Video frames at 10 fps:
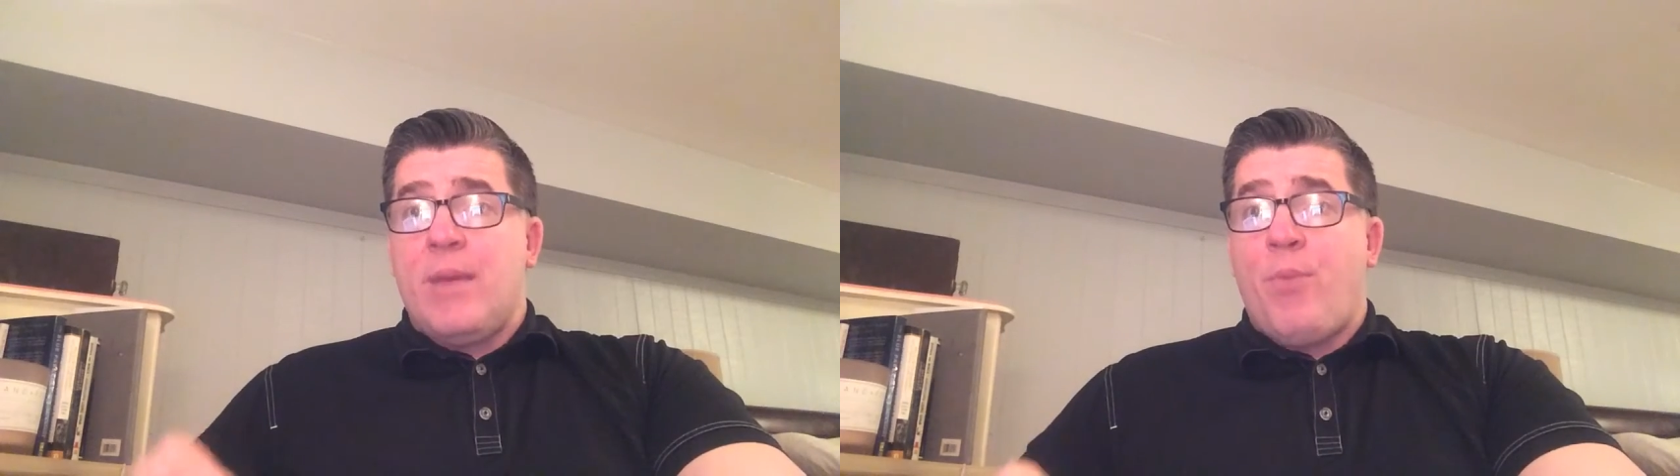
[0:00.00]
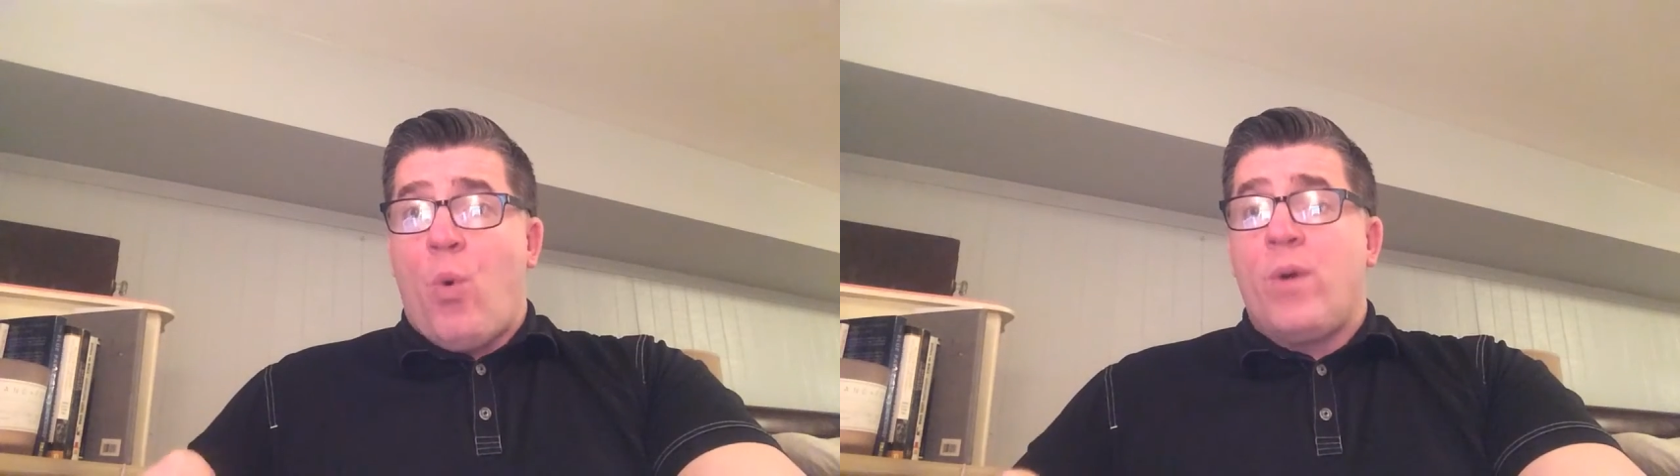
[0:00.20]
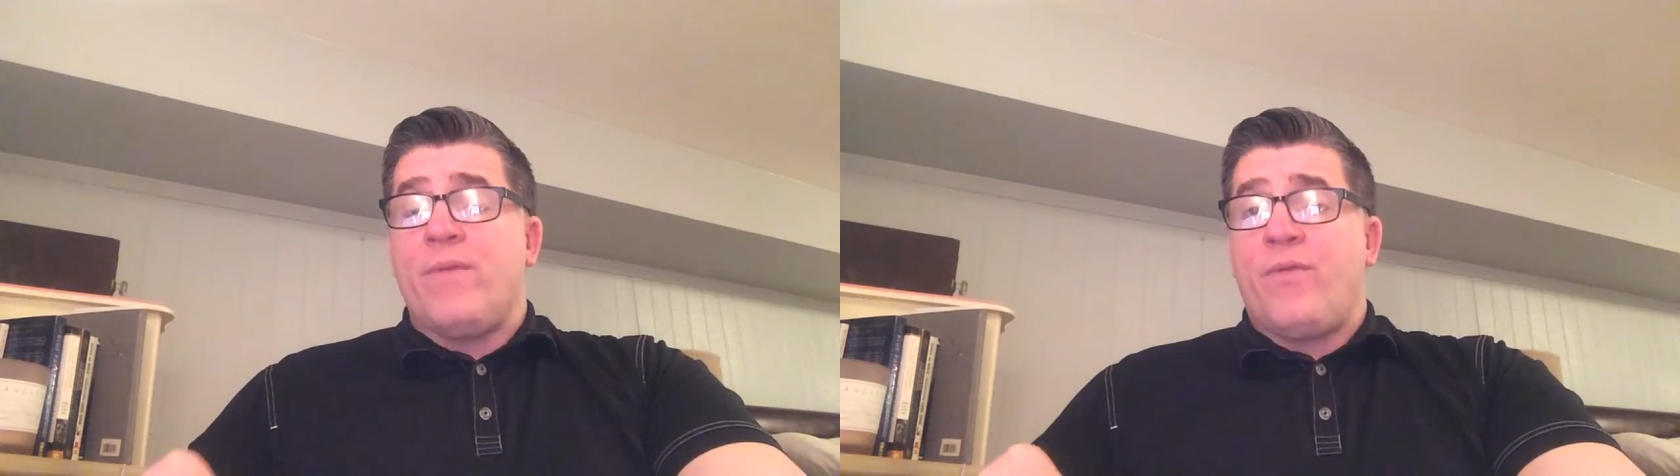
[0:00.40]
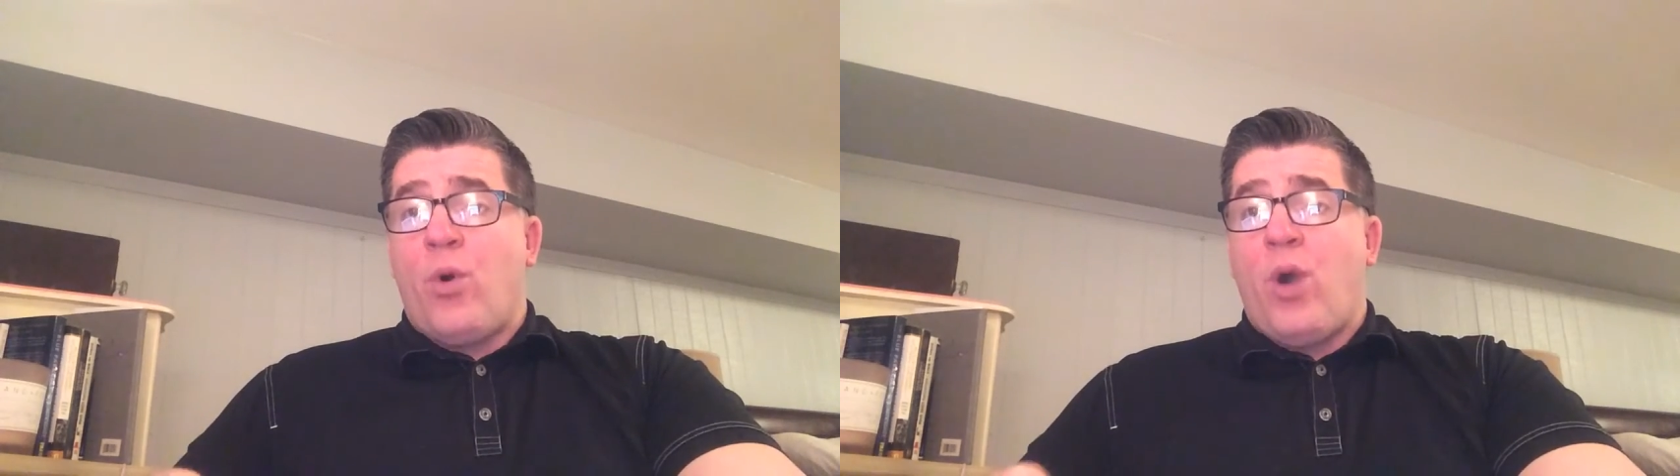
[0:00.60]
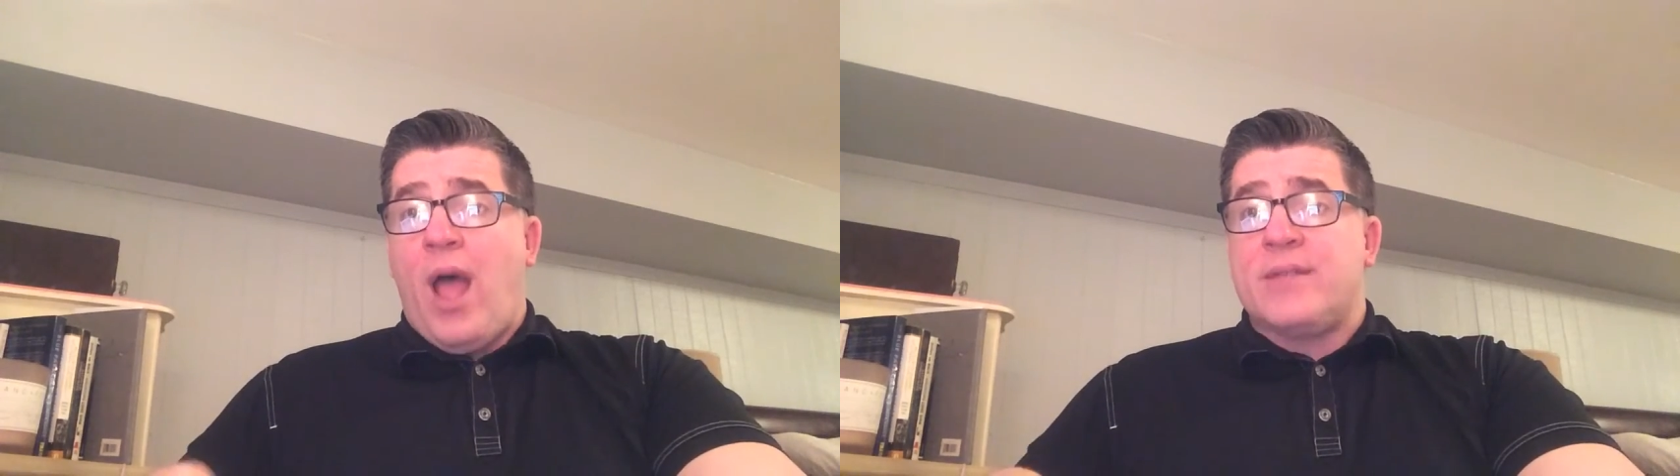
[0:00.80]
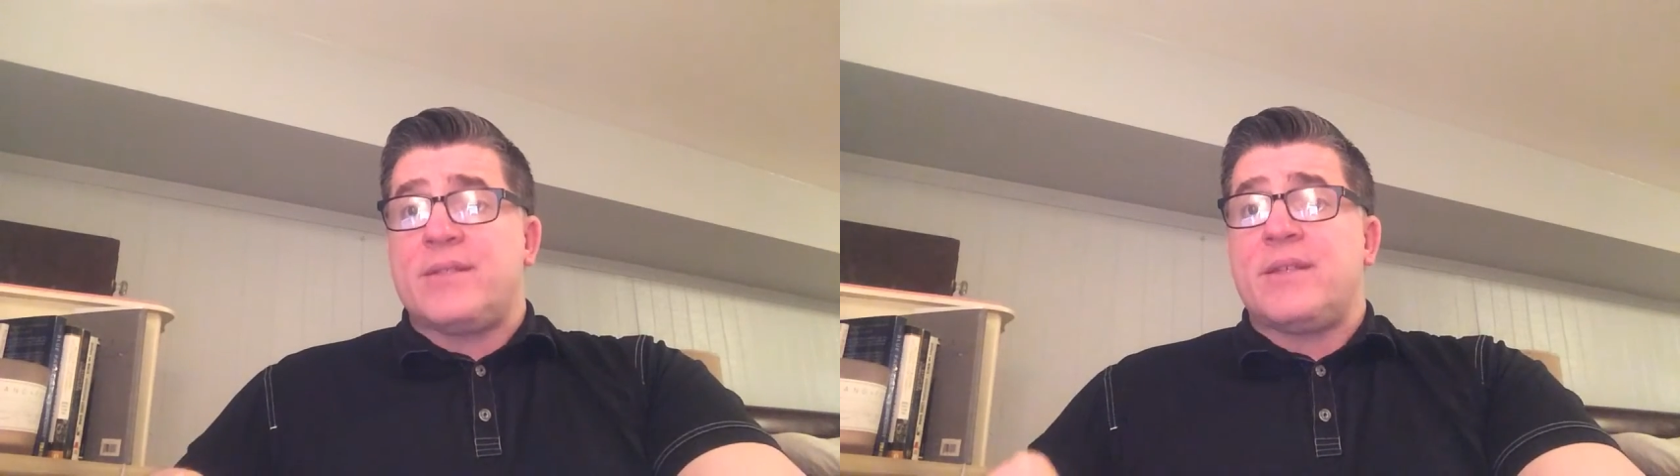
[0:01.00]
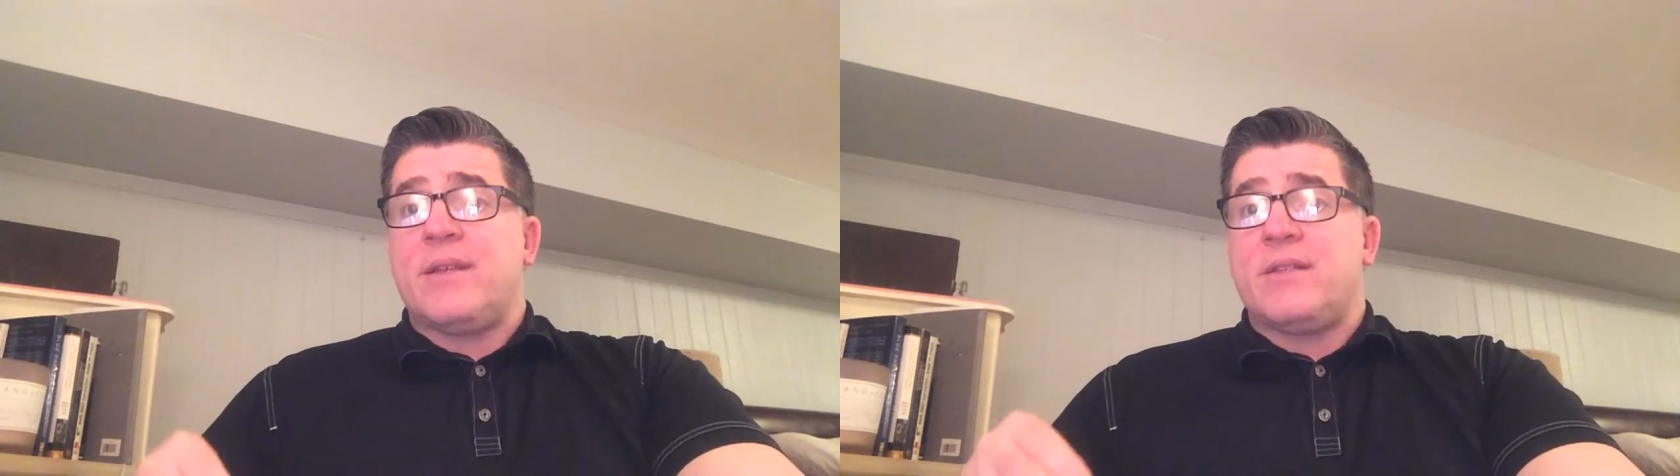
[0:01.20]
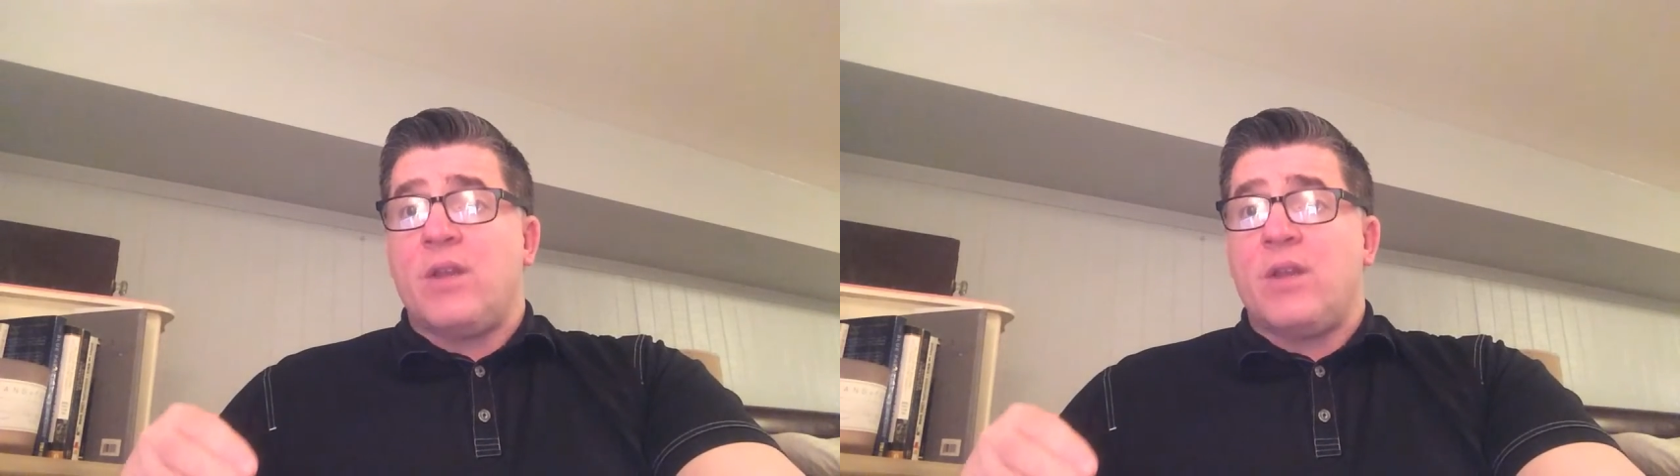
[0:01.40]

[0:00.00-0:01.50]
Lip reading: important for us